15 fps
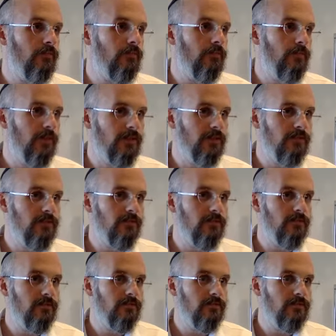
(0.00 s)
Right?
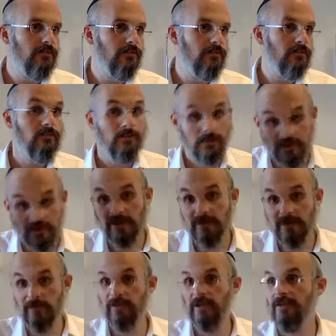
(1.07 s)
There are such
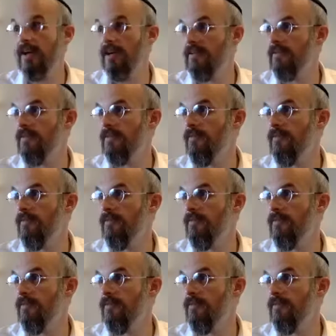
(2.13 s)
people like that.